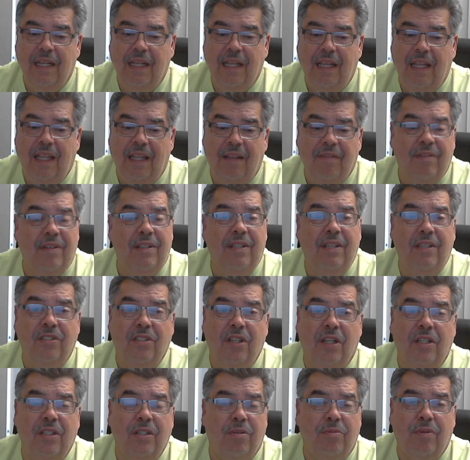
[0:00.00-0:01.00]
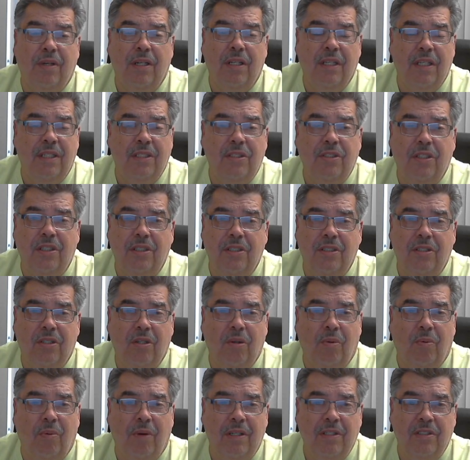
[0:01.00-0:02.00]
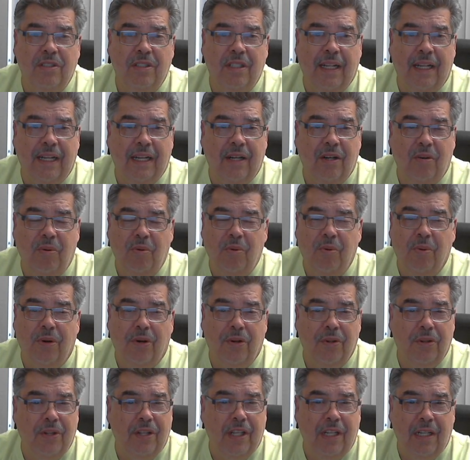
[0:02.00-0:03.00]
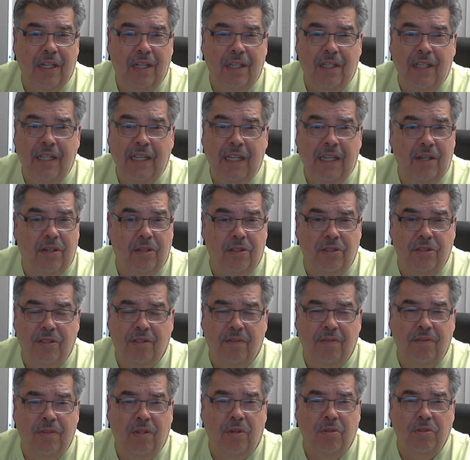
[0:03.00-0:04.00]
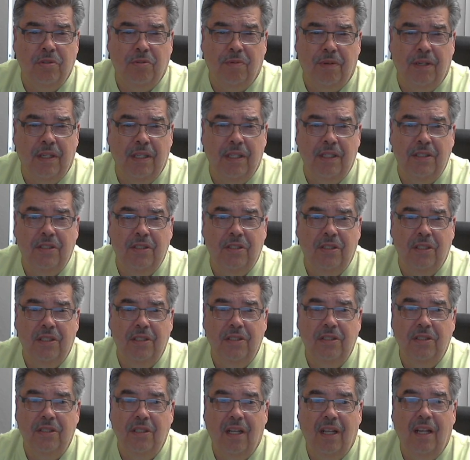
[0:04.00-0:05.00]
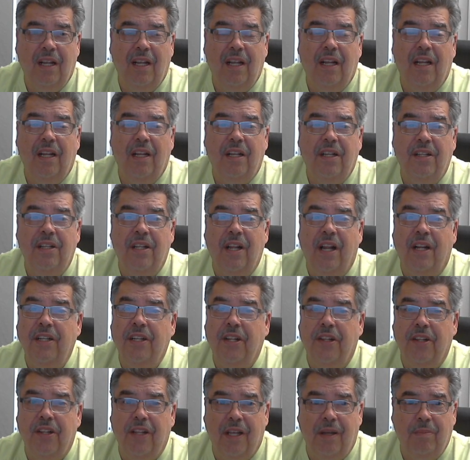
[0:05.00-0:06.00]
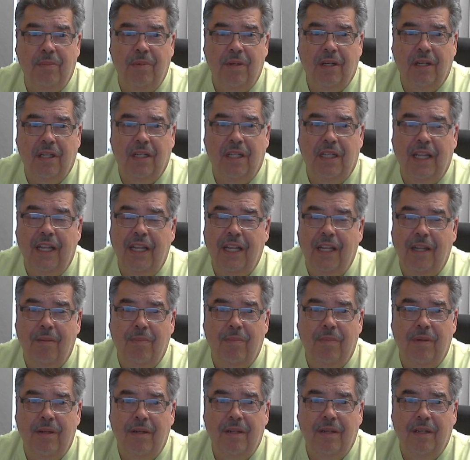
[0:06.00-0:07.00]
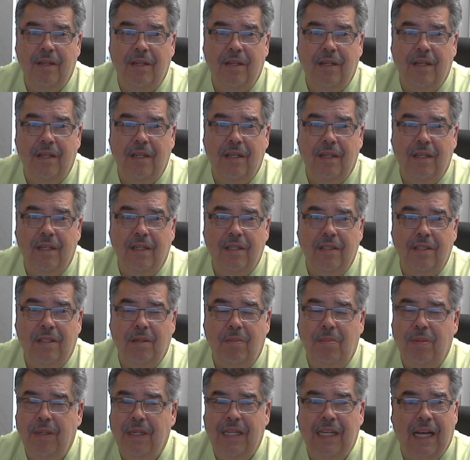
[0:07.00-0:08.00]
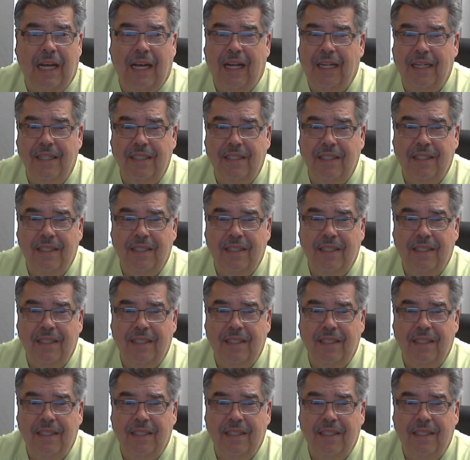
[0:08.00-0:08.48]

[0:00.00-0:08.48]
Even these other religions, the ones that who are the leaders of those religions, none of them claim to be God.